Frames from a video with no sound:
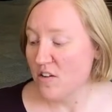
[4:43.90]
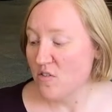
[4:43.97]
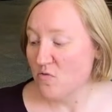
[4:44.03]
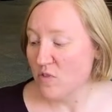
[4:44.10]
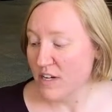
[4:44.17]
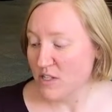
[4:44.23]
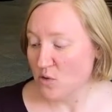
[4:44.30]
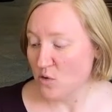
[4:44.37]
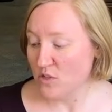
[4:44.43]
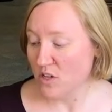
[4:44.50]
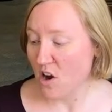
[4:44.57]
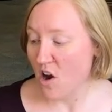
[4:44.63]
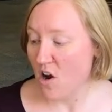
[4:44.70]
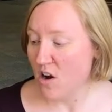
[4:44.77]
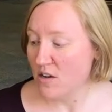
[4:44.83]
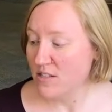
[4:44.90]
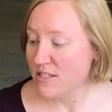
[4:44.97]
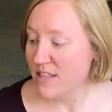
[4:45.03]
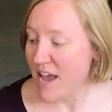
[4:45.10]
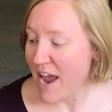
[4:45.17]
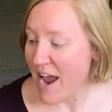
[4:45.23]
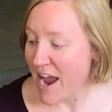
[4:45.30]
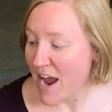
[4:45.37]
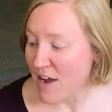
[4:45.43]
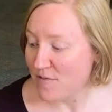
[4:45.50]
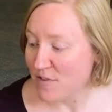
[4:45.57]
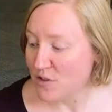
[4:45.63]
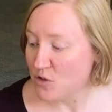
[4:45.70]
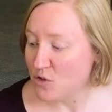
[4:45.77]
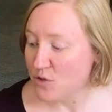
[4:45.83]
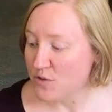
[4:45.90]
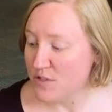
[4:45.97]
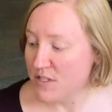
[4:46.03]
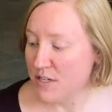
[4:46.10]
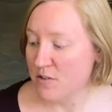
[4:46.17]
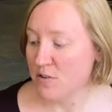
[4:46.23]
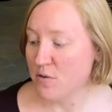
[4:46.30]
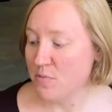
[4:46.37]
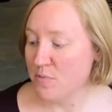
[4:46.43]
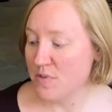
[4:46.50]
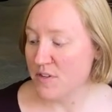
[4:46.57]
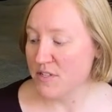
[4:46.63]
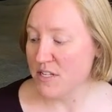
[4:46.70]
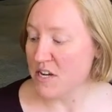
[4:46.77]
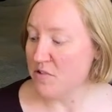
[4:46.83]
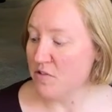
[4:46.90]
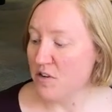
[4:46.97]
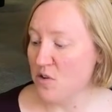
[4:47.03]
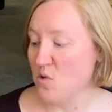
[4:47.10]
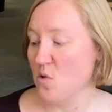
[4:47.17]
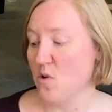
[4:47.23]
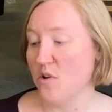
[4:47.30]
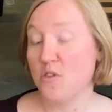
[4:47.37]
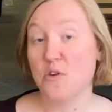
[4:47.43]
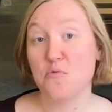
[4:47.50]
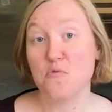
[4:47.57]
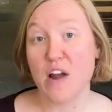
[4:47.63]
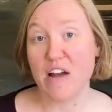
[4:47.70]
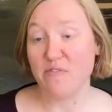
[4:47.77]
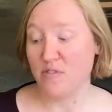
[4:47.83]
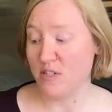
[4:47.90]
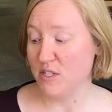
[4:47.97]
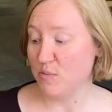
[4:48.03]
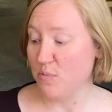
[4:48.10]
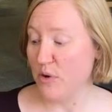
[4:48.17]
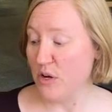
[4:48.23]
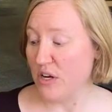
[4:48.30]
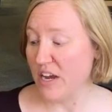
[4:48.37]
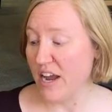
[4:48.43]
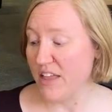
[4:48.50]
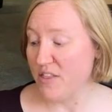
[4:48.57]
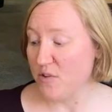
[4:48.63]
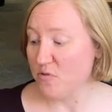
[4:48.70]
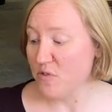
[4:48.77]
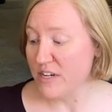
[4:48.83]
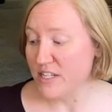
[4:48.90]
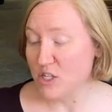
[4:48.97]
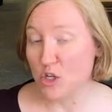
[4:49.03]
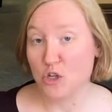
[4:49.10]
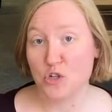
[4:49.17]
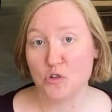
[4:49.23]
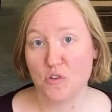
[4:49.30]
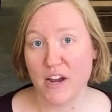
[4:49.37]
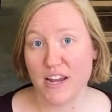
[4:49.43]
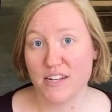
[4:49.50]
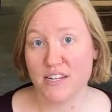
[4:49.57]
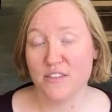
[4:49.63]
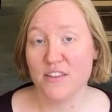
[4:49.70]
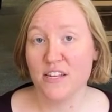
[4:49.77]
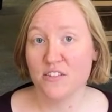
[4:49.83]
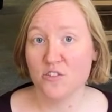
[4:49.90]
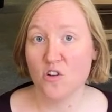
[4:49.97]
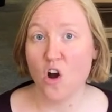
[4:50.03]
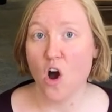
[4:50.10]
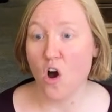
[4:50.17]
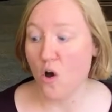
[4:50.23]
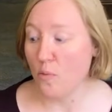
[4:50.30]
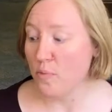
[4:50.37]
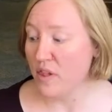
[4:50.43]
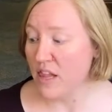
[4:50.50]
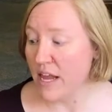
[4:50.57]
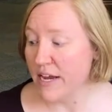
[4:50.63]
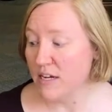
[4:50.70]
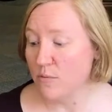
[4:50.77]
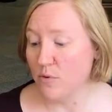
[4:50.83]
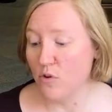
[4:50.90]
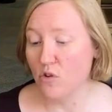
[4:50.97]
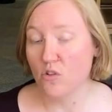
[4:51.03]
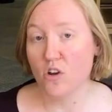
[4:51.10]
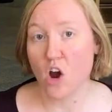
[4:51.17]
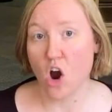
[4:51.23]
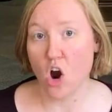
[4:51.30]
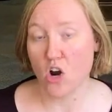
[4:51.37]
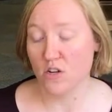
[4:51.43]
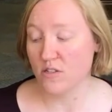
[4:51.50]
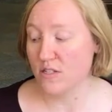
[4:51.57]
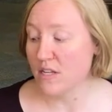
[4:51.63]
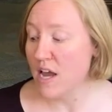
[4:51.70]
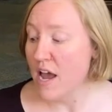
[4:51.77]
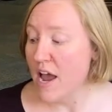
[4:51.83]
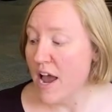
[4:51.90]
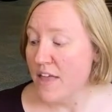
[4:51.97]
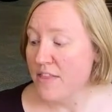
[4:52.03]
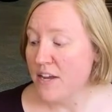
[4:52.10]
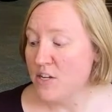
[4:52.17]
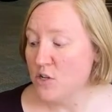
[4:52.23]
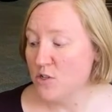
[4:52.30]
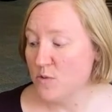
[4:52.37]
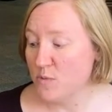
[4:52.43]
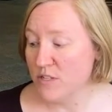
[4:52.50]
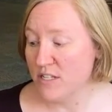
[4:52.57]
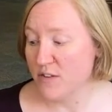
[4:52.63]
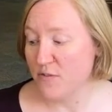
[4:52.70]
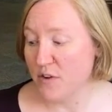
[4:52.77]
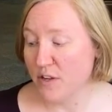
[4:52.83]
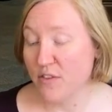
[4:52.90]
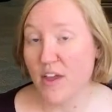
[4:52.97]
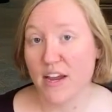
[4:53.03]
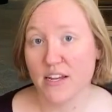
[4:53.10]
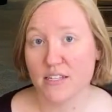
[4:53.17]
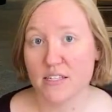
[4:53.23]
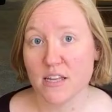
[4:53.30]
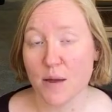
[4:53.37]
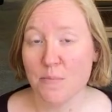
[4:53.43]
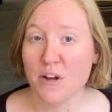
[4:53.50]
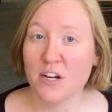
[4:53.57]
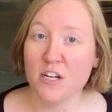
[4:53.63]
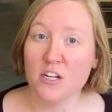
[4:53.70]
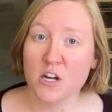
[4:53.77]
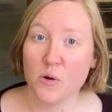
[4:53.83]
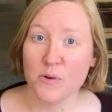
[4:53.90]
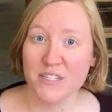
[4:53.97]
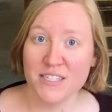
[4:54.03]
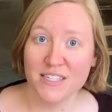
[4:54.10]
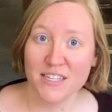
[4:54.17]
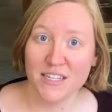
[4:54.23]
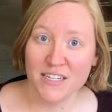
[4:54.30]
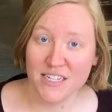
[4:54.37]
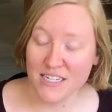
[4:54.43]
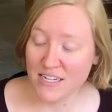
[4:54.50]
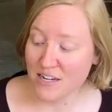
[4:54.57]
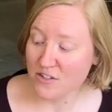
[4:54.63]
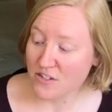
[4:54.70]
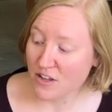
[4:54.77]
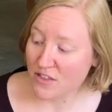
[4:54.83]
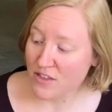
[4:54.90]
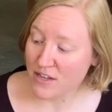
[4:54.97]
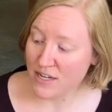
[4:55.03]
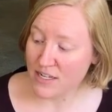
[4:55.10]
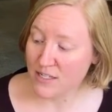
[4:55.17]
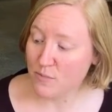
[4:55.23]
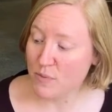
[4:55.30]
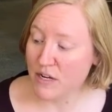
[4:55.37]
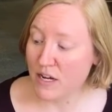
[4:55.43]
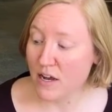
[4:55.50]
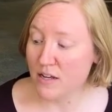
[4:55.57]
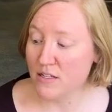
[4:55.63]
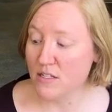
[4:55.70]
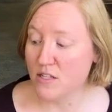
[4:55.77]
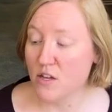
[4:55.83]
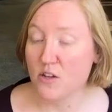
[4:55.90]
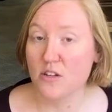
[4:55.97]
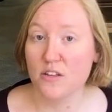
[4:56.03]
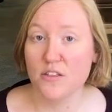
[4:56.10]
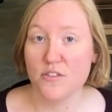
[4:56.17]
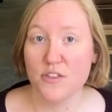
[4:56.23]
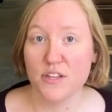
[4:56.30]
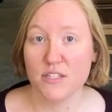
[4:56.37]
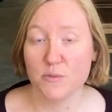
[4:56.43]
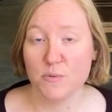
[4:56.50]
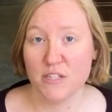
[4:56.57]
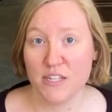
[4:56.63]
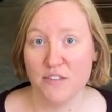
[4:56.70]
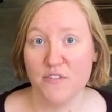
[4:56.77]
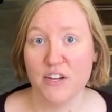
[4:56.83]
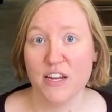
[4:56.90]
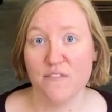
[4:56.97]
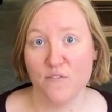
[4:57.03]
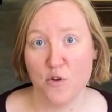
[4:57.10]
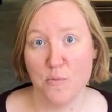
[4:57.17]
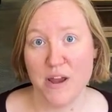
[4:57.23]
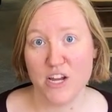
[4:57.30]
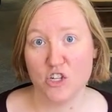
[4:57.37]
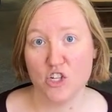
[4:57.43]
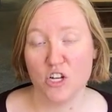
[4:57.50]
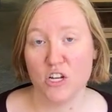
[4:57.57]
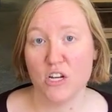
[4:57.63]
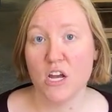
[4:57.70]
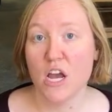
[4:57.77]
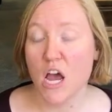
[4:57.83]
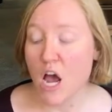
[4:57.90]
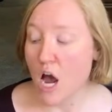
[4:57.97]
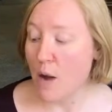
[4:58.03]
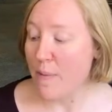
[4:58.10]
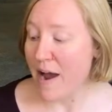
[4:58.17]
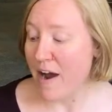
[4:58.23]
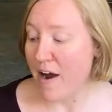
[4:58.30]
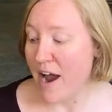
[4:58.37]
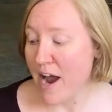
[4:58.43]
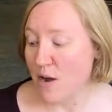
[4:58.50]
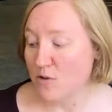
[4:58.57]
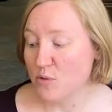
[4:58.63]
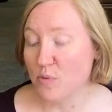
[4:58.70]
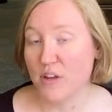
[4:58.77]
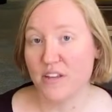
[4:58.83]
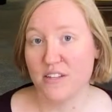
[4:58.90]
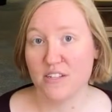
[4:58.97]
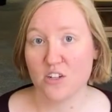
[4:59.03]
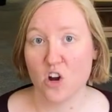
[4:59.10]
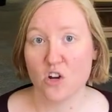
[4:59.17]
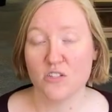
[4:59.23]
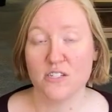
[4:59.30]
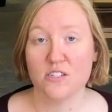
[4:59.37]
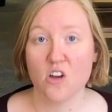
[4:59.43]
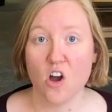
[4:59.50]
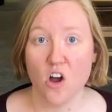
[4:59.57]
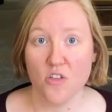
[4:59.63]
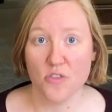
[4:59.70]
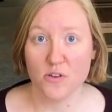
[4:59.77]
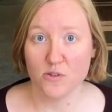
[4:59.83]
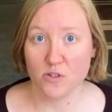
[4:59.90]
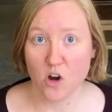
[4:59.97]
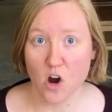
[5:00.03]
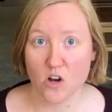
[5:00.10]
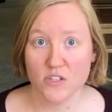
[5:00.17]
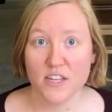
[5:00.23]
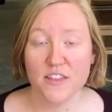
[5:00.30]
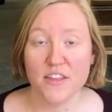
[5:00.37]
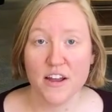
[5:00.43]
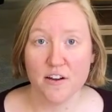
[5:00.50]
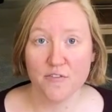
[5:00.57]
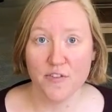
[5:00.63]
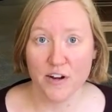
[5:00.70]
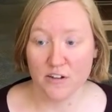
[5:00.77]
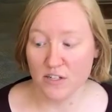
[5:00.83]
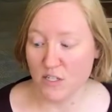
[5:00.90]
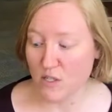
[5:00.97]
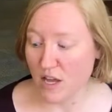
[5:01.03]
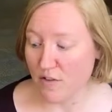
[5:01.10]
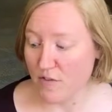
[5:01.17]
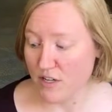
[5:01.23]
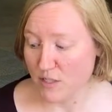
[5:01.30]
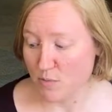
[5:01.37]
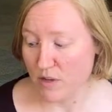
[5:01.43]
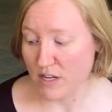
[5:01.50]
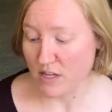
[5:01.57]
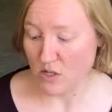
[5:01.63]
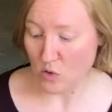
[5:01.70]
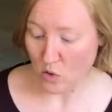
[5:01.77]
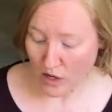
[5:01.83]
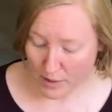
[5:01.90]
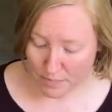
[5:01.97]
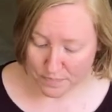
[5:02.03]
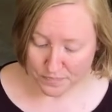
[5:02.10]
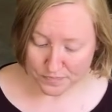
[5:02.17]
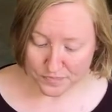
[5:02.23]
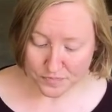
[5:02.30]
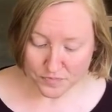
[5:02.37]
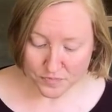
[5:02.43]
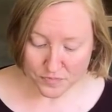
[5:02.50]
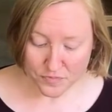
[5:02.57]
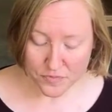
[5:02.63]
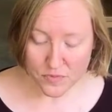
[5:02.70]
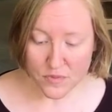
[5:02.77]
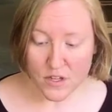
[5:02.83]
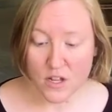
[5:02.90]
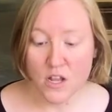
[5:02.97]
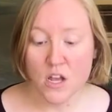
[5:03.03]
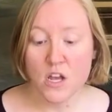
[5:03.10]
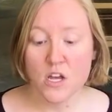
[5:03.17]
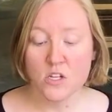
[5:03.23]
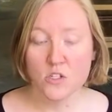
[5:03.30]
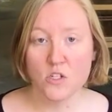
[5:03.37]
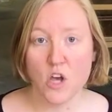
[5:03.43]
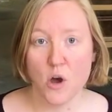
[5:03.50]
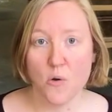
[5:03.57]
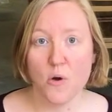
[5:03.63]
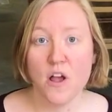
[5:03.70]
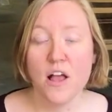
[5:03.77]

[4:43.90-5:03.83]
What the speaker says: resource cards that have the Truth Serum, the Secret Door, the Reference Book, and the Research Grant, these are all playable cards, and they do specific things. I'm not going to go into the details on these because the specific information about how to play these cards is on those cards, and they are fairly self-explanatory. So